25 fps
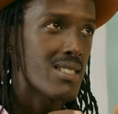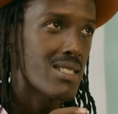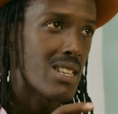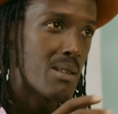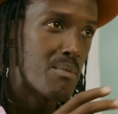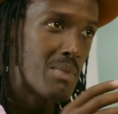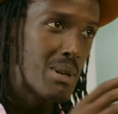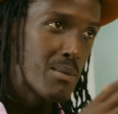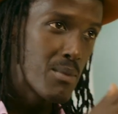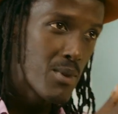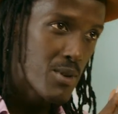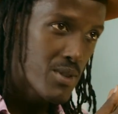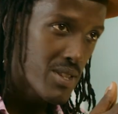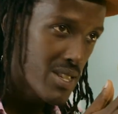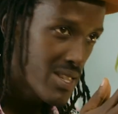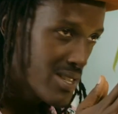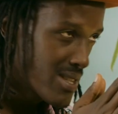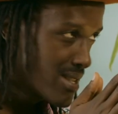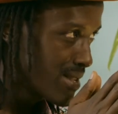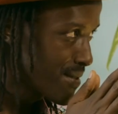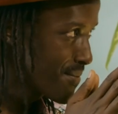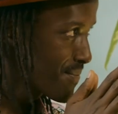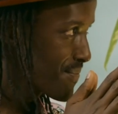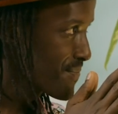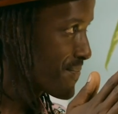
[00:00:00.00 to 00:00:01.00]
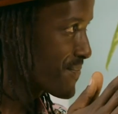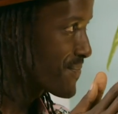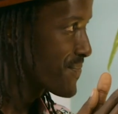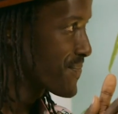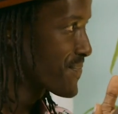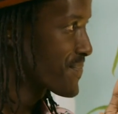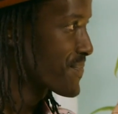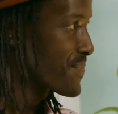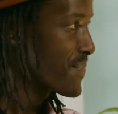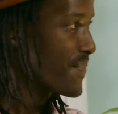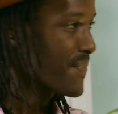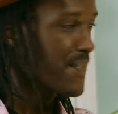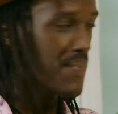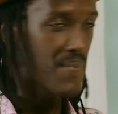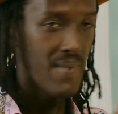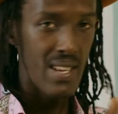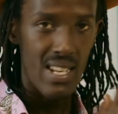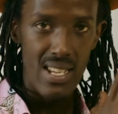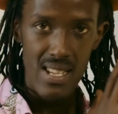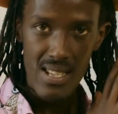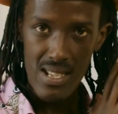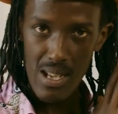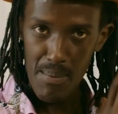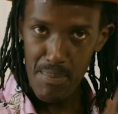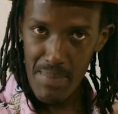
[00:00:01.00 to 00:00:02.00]
Some memories
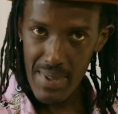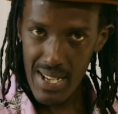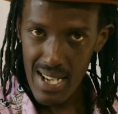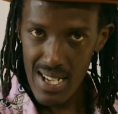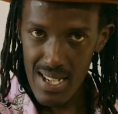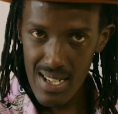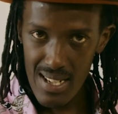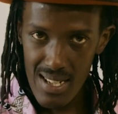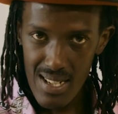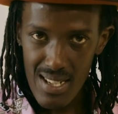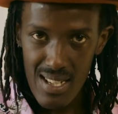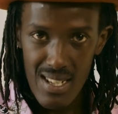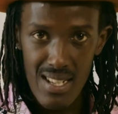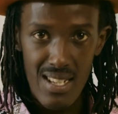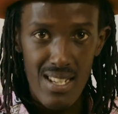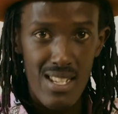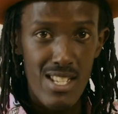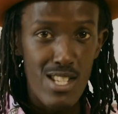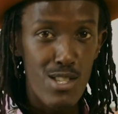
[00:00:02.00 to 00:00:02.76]
disappeared.